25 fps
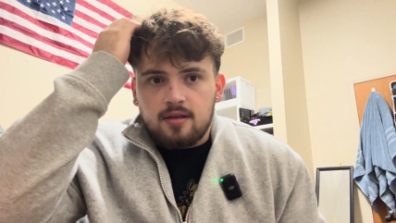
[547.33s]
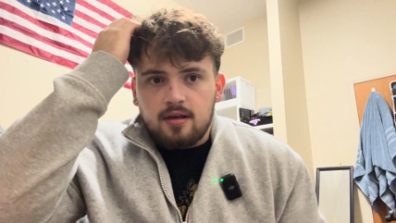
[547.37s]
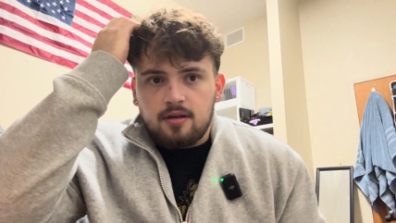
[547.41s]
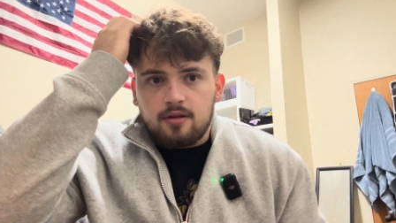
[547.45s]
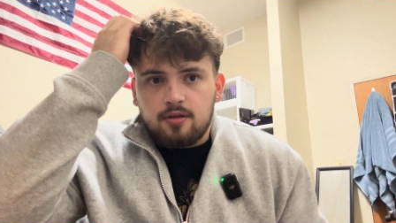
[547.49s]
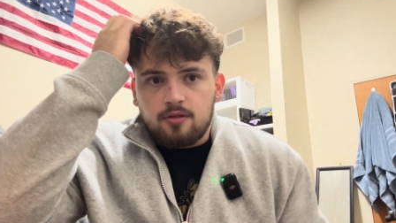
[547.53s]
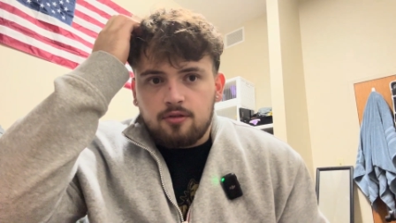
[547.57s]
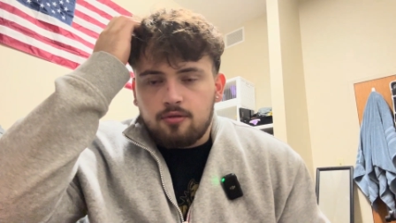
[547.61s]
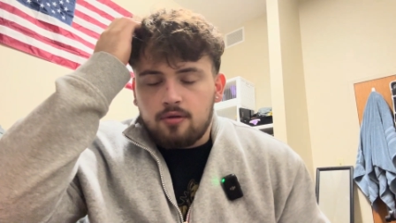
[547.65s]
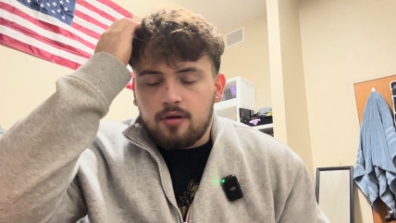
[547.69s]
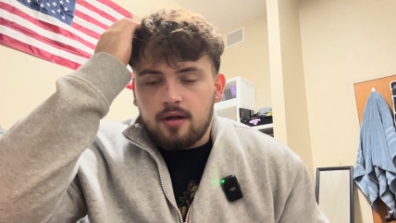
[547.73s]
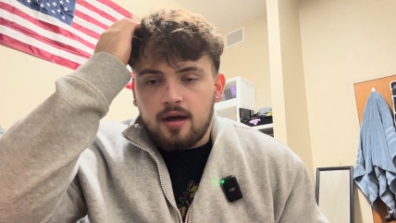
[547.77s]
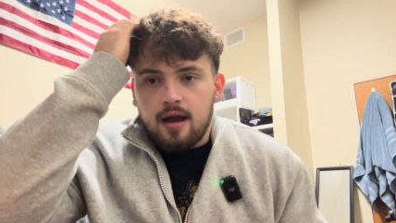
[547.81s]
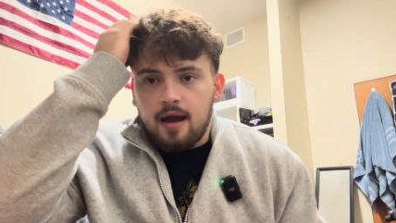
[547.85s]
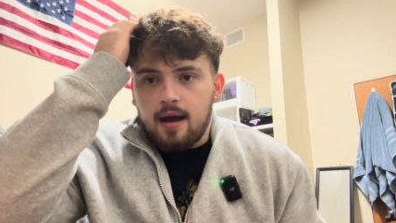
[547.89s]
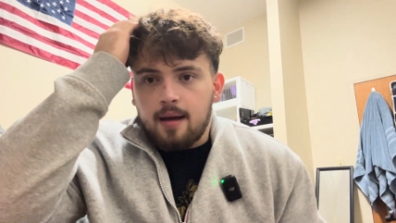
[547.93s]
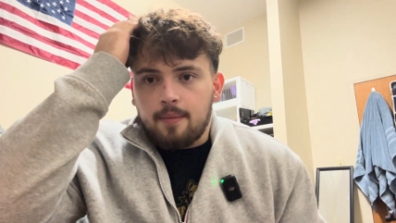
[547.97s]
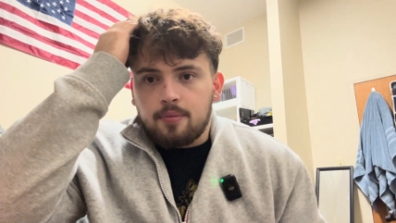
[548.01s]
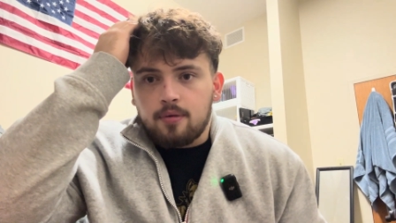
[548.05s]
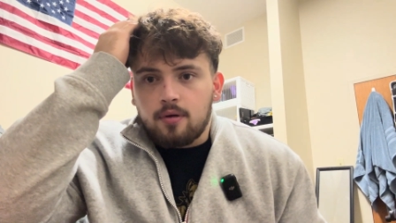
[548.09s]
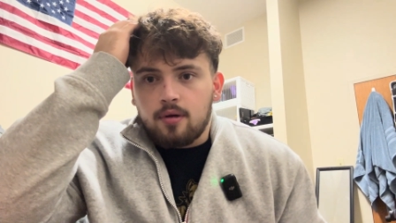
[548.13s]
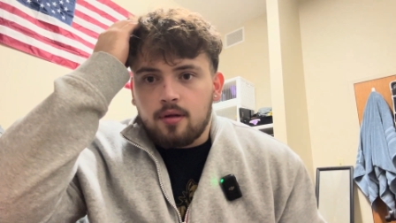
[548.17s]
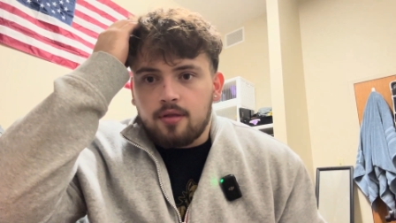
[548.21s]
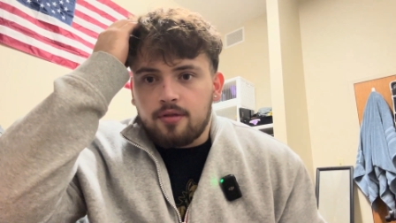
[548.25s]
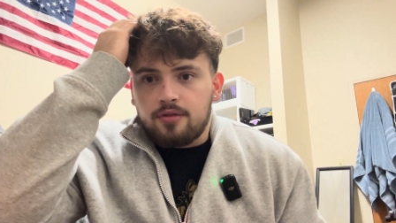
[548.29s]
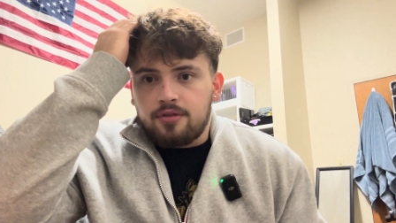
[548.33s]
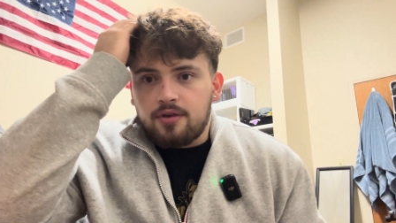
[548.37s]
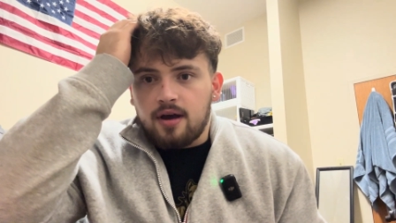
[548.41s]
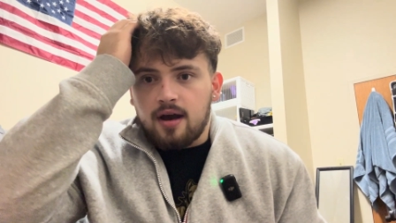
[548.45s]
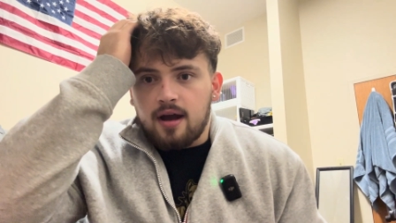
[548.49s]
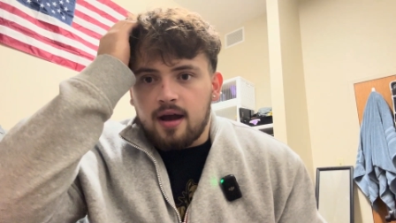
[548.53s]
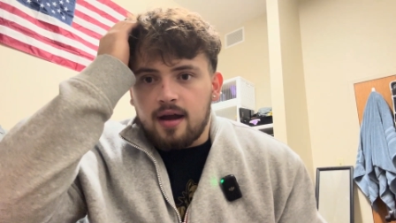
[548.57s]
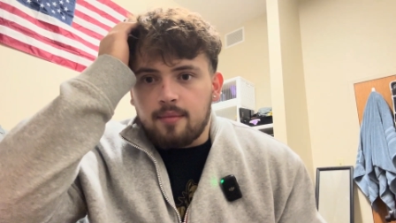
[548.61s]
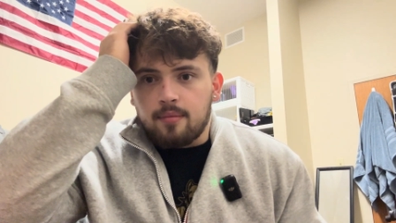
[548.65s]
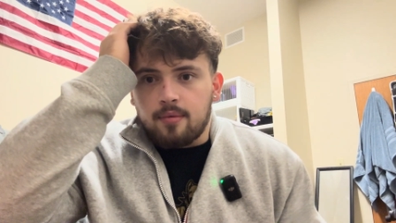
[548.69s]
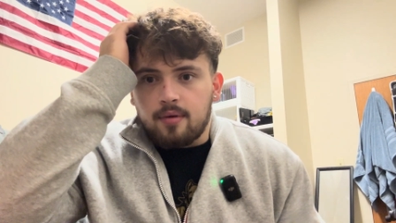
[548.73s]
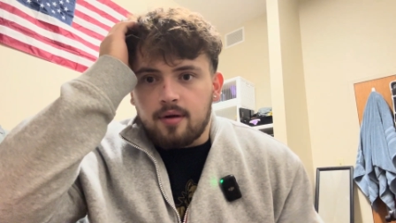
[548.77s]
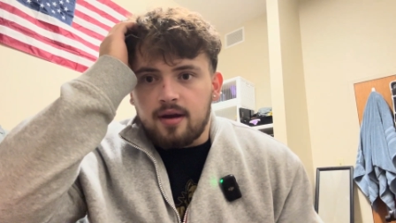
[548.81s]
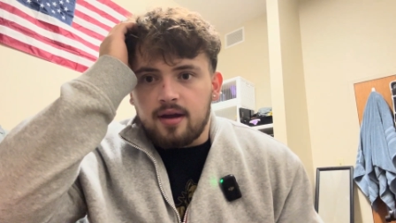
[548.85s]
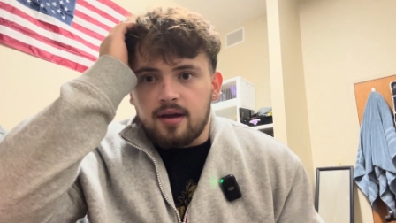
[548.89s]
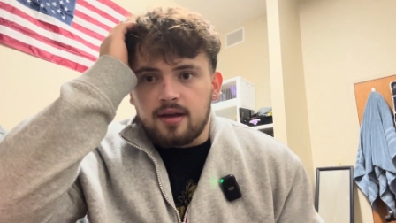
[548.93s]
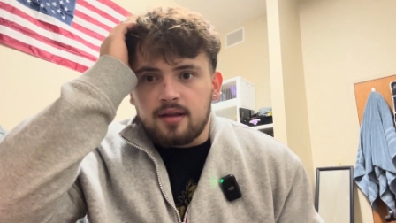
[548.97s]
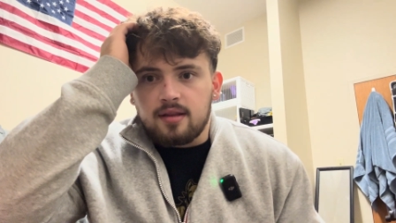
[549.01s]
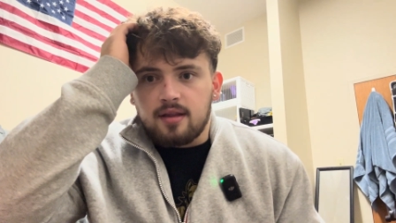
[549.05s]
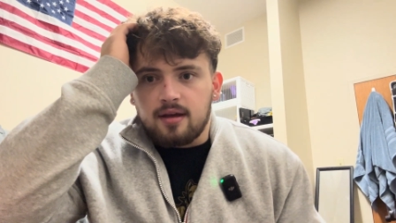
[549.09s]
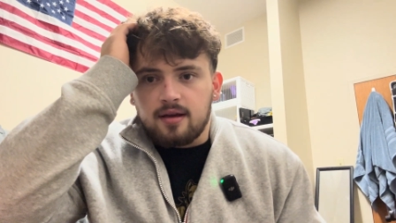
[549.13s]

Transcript: industry that happen all the time, right?